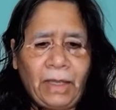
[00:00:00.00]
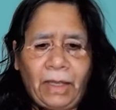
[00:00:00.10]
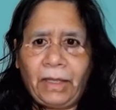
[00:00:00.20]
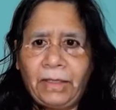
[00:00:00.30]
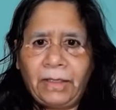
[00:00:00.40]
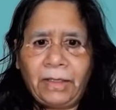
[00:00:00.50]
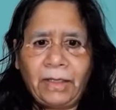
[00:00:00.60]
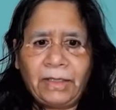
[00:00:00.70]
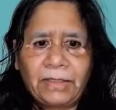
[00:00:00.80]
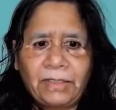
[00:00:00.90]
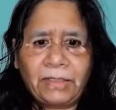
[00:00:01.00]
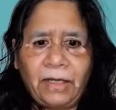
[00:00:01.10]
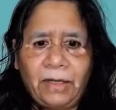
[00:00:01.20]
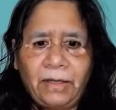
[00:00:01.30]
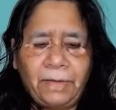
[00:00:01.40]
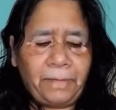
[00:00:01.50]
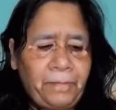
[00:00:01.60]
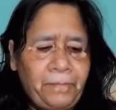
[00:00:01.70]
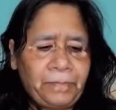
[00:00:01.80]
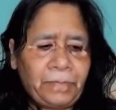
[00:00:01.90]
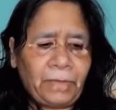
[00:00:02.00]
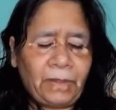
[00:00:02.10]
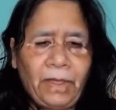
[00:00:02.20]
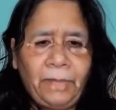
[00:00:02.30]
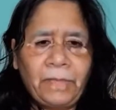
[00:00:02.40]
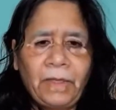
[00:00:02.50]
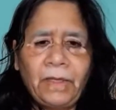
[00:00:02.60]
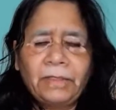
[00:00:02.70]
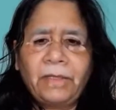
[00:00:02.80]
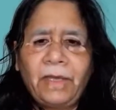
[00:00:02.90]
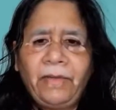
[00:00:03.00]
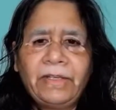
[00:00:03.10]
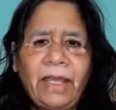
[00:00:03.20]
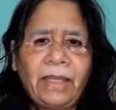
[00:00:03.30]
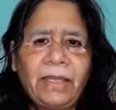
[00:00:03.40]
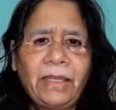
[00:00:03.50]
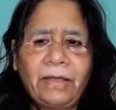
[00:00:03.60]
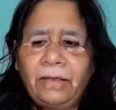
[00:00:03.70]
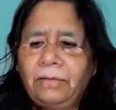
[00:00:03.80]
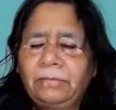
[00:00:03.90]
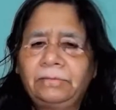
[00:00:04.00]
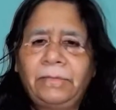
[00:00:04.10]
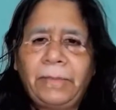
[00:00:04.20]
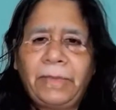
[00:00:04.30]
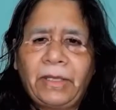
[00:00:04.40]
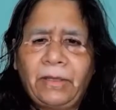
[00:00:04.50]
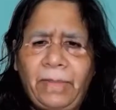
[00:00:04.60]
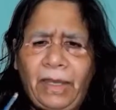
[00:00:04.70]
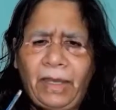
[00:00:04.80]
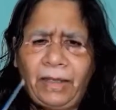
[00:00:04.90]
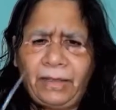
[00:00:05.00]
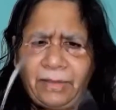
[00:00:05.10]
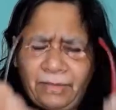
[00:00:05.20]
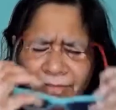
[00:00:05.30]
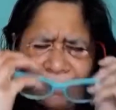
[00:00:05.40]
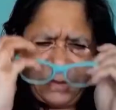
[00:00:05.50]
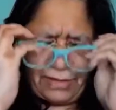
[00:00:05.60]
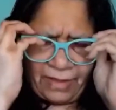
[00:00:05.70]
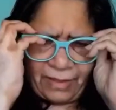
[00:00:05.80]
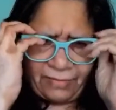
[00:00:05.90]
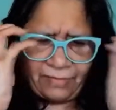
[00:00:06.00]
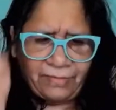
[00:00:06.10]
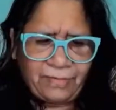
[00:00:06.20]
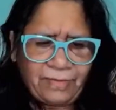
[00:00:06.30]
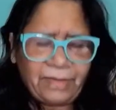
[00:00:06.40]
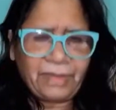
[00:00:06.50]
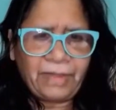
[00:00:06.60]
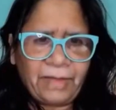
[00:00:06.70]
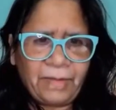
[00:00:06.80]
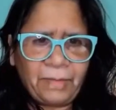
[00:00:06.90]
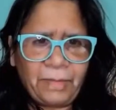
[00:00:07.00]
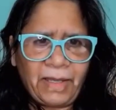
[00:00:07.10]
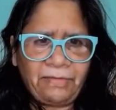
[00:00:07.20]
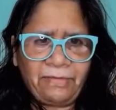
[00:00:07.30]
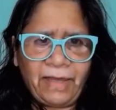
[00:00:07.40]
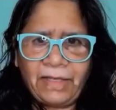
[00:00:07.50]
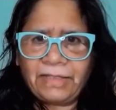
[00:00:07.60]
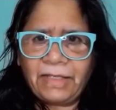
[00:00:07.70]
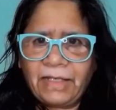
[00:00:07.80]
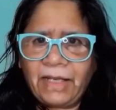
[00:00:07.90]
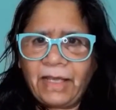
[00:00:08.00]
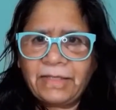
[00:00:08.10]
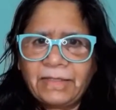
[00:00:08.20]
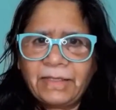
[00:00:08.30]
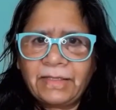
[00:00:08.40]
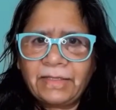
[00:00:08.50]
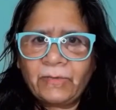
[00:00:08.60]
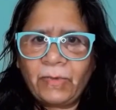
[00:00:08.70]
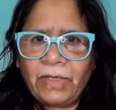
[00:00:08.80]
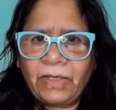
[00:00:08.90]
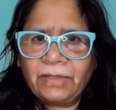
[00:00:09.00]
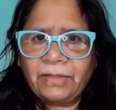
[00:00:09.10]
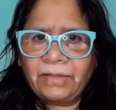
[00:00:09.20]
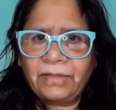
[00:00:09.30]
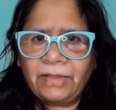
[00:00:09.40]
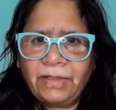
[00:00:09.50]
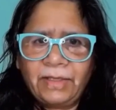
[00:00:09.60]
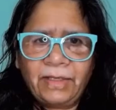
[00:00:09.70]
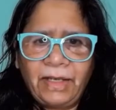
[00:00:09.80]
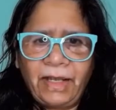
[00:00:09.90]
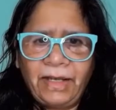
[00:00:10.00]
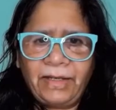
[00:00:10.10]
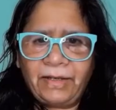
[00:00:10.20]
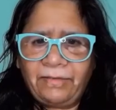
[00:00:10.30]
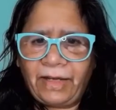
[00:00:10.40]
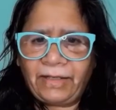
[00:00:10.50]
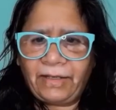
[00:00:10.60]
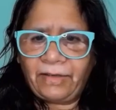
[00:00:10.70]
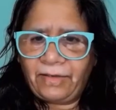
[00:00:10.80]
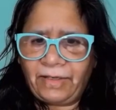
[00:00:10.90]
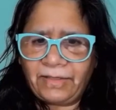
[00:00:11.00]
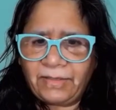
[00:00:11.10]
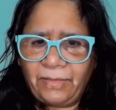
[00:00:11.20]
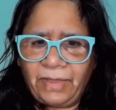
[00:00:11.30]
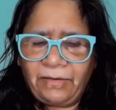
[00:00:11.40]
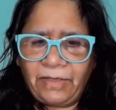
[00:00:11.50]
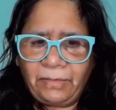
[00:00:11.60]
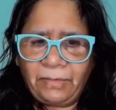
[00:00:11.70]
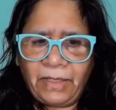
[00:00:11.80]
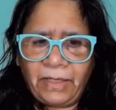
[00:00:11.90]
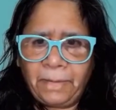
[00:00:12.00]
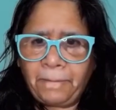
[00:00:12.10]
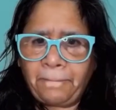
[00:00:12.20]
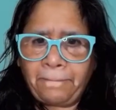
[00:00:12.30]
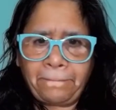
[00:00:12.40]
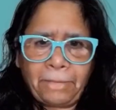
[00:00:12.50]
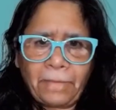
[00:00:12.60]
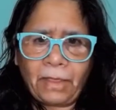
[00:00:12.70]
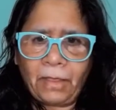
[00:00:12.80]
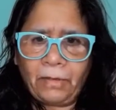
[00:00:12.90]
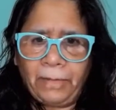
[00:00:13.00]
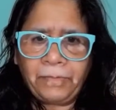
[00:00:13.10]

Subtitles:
And let's get started. Okay, so I have a deck here. Let me go back. I'm going to have my fancy glasses with light reflecting on it. So bear with me. Okay.